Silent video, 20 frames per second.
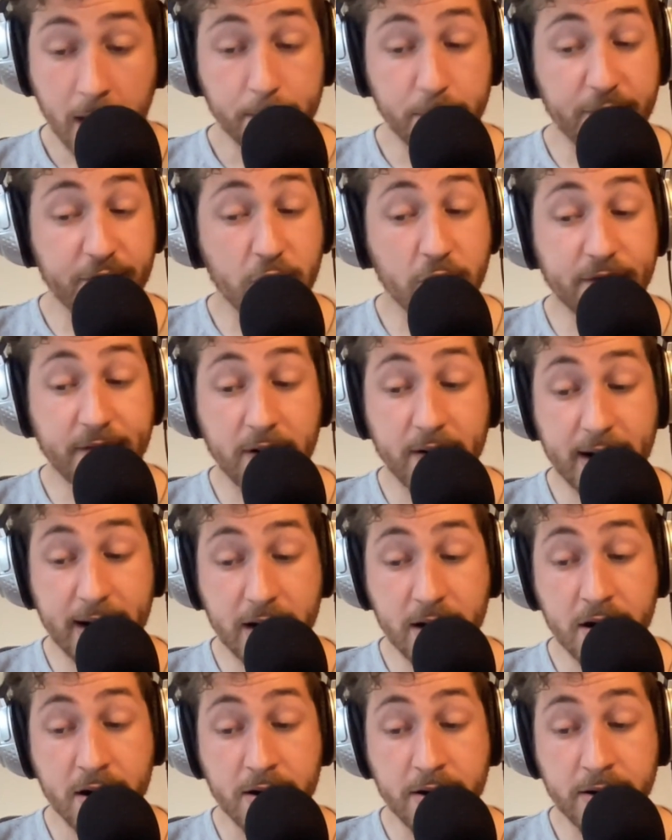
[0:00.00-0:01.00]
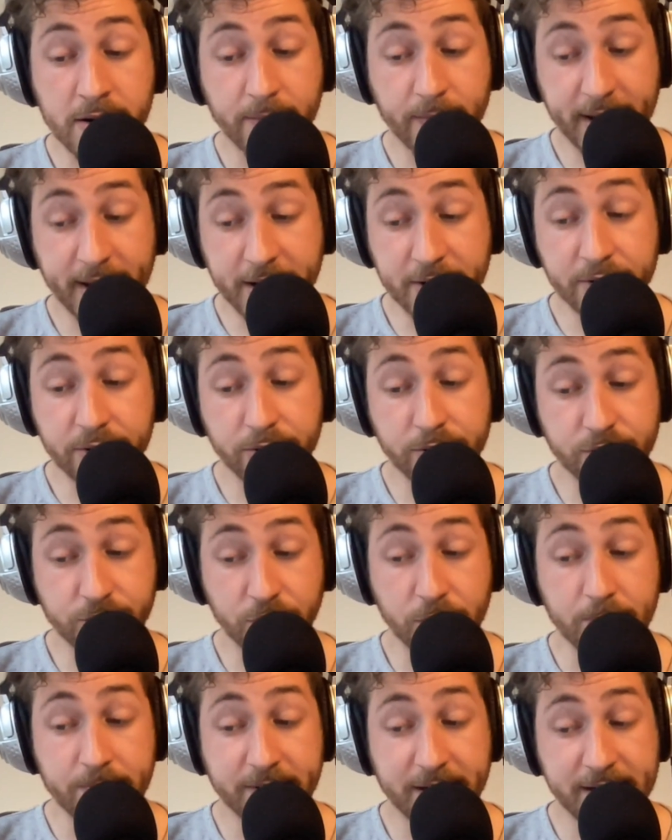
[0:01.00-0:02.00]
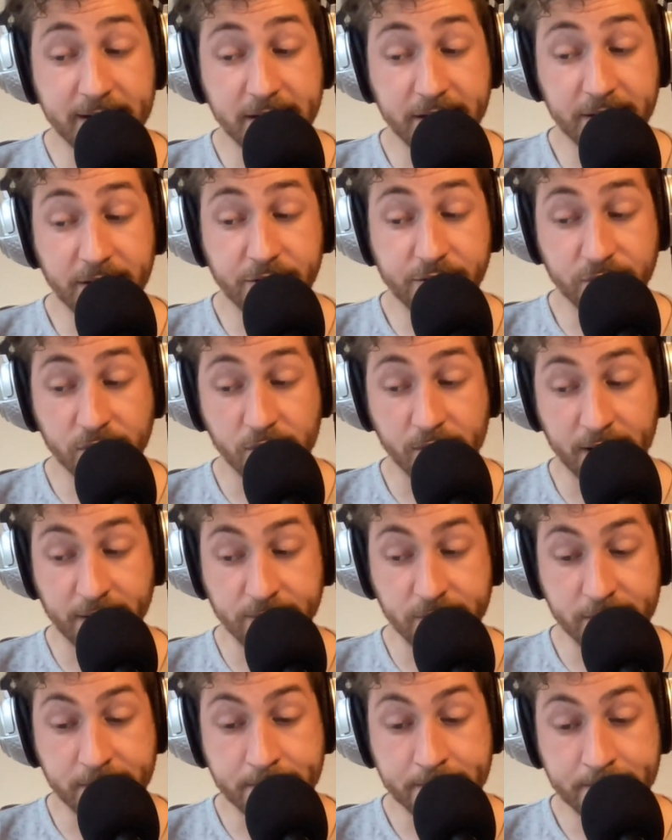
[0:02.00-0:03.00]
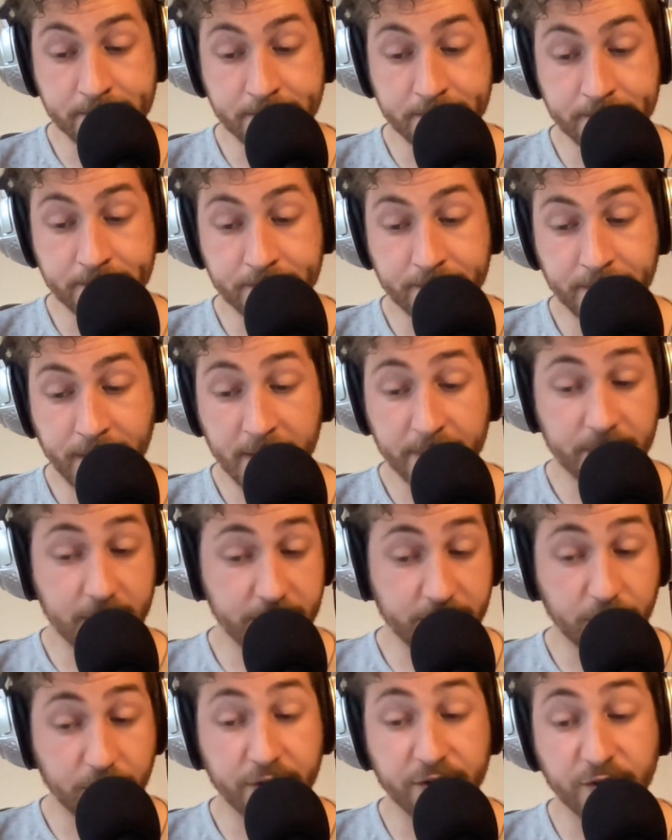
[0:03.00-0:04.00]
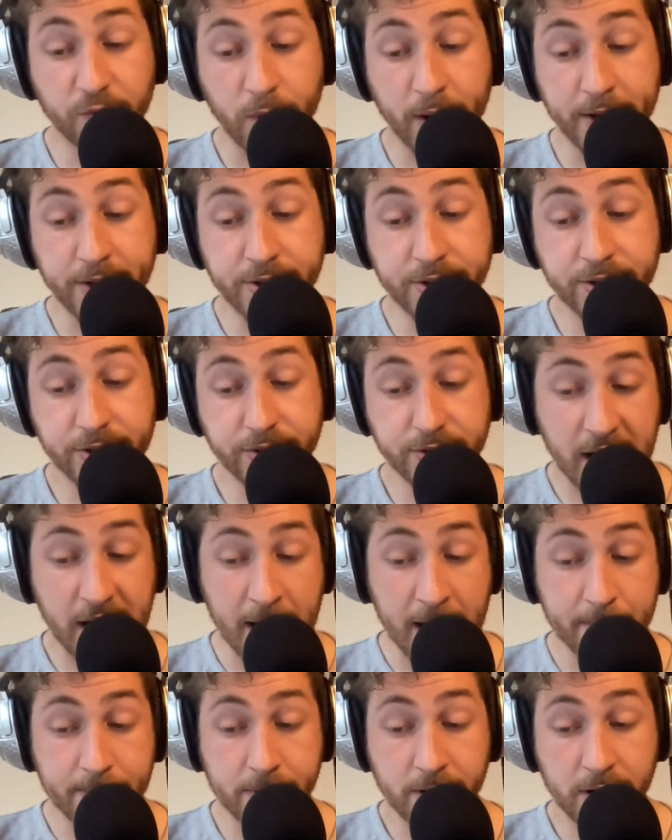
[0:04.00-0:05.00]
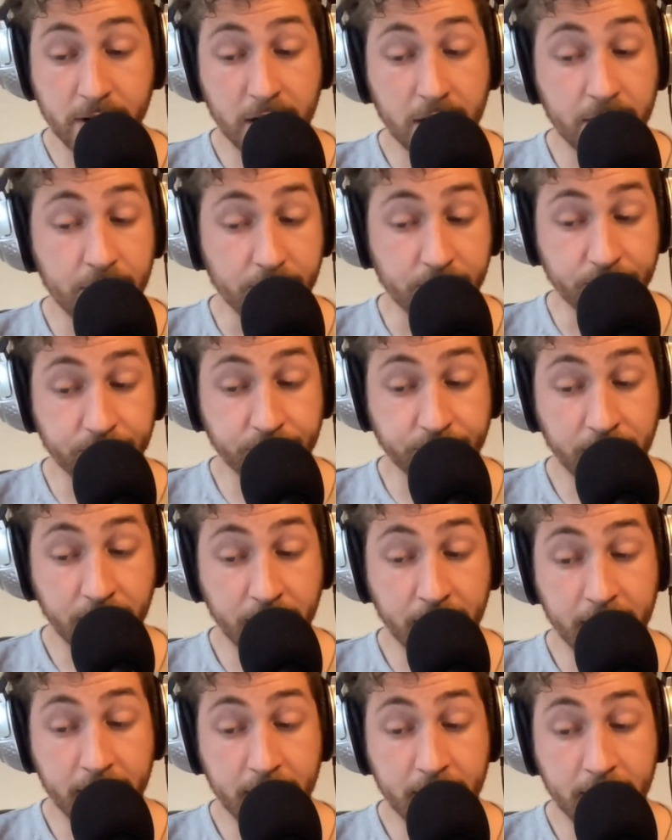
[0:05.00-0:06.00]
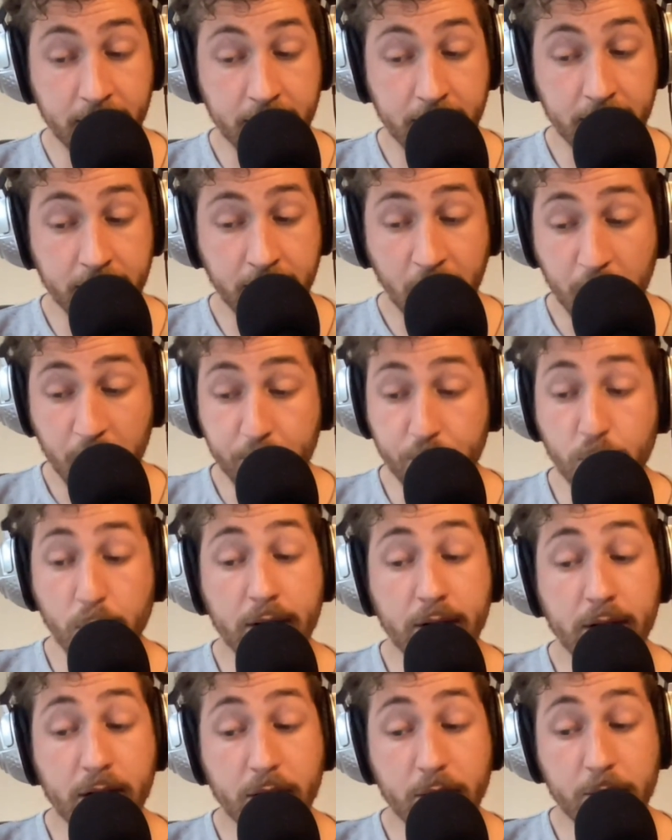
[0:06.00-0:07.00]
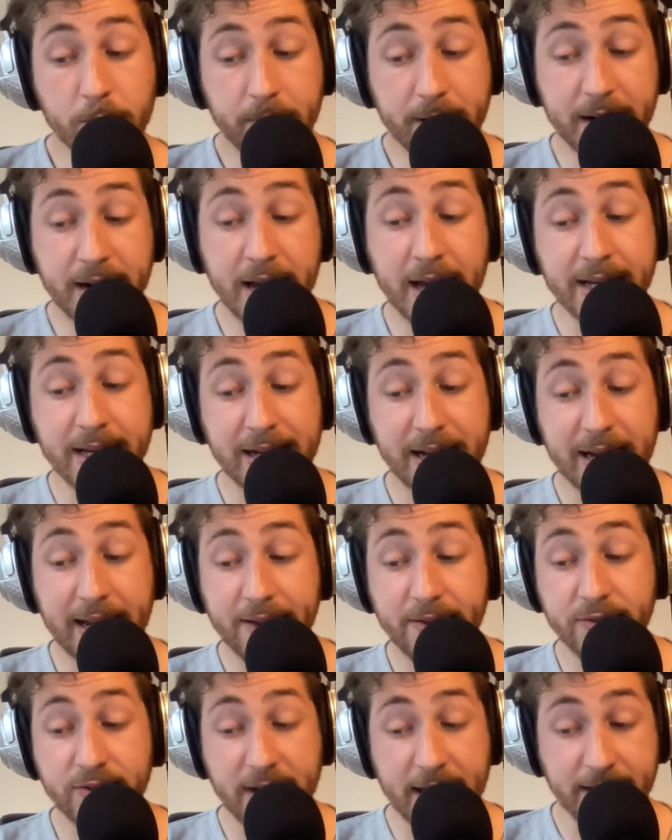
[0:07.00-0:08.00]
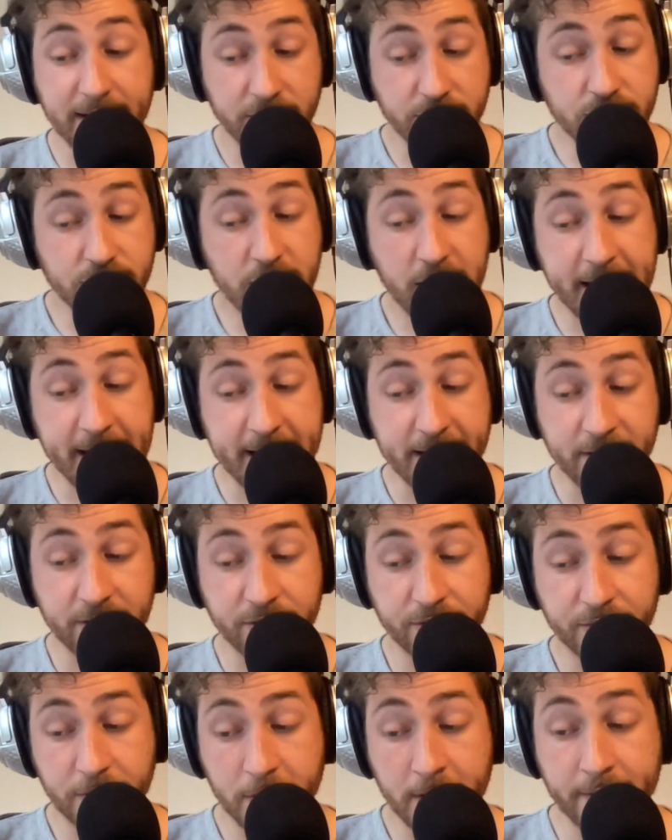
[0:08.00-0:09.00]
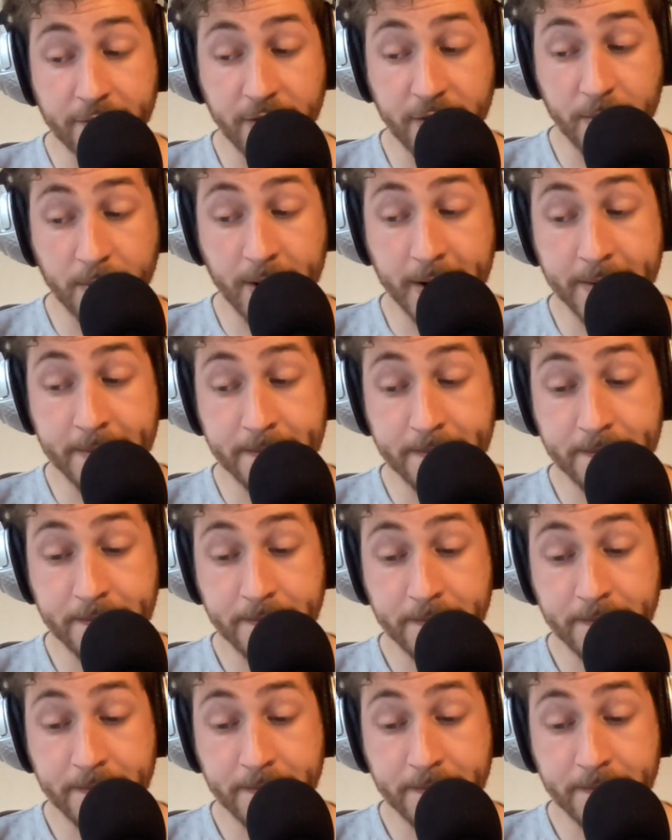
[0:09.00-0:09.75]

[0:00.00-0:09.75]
Before very long, we had all trooped into the drawing-room, the door of which Japp closed. Poirot politely set chairs for everyone.